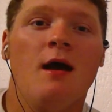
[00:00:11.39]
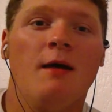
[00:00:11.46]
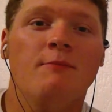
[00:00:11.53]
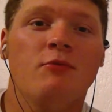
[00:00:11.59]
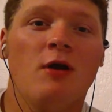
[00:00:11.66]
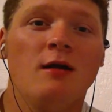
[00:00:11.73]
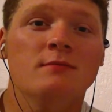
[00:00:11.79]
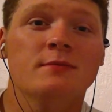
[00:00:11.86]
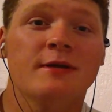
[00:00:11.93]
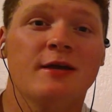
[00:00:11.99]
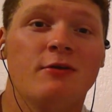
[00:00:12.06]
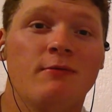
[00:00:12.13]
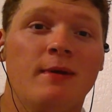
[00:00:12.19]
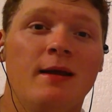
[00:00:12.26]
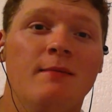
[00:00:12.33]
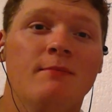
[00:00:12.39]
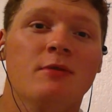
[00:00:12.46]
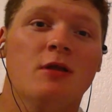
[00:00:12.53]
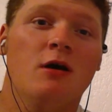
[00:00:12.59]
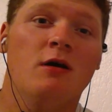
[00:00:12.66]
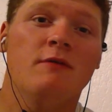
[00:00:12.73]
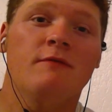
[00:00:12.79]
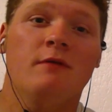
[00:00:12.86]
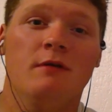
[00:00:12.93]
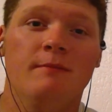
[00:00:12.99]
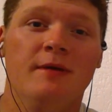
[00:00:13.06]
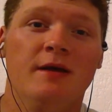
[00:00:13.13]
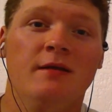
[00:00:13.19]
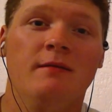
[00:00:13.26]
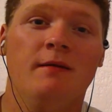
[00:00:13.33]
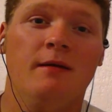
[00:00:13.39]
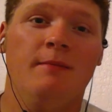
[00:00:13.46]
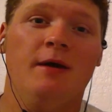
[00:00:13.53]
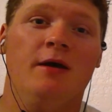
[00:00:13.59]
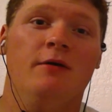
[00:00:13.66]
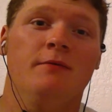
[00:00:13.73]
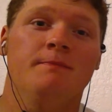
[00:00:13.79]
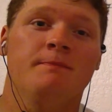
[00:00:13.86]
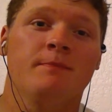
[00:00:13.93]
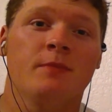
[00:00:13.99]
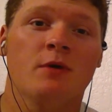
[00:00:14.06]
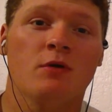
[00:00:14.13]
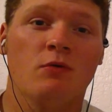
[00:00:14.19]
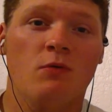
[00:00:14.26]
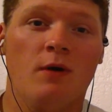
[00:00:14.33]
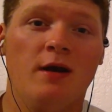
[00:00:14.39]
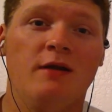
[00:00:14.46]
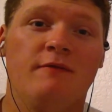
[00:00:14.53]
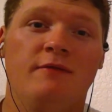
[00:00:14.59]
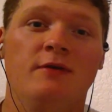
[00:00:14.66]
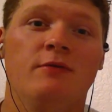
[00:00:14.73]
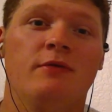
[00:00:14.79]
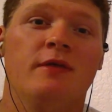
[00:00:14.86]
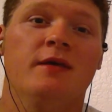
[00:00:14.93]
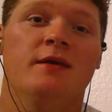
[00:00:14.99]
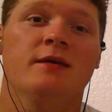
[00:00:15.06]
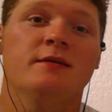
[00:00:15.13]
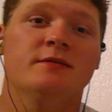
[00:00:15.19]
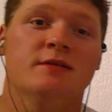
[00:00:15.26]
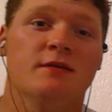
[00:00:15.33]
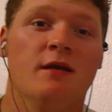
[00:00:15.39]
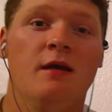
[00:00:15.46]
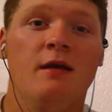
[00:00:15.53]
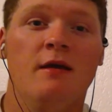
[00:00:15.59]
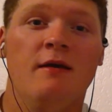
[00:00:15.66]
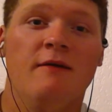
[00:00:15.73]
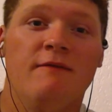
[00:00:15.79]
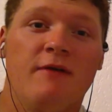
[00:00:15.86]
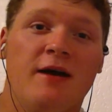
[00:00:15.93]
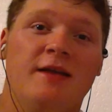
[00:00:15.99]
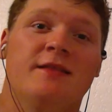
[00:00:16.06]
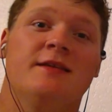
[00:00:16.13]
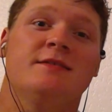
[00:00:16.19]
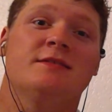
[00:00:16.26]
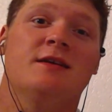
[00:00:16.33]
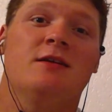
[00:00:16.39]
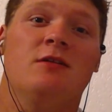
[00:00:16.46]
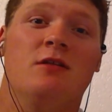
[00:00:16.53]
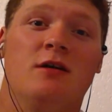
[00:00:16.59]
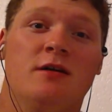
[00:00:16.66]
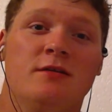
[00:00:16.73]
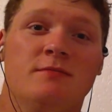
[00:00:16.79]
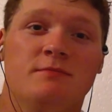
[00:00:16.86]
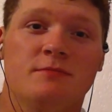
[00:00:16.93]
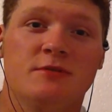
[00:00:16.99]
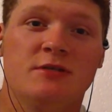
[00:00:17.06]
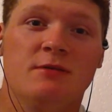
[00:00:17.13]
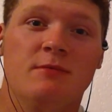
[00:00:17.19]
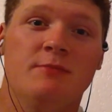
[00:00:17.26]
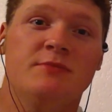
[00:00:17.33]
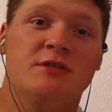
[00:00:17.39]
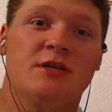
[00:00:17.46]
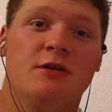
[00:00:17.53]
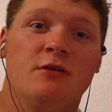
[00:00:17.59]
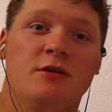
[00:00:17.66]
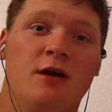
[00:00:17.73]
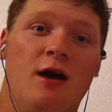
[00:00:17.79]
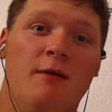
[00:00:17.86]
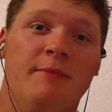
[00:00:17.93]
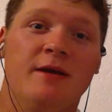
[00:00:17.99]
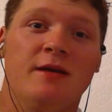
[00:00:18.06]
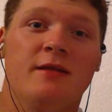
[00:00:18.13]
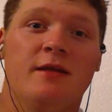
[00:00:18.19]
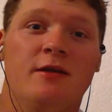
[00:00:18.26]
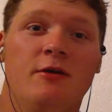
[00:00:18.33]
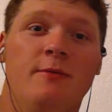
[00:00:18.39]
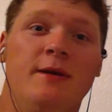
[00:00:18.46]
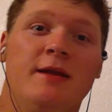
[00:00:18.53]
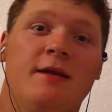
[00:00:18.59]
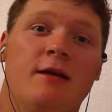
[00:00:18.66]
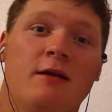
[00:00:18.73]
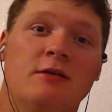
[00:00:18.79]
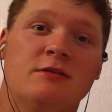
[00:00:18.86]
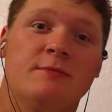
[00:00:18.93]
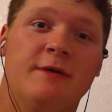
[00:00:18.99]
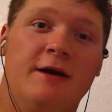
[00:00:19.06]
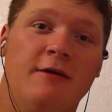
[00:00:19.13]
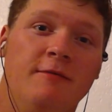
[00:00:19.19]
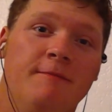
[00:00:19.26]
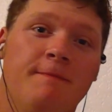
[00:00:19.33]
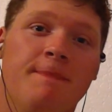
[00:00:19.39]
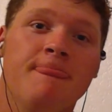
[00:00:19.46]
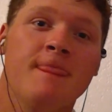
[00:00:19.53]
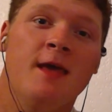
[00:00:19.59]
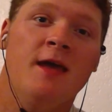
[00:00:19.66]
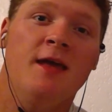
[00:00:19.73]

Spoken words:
I'm probably going to ramble on for a bit about quite a few things and finally settle on some obscure topic that nobody cares about and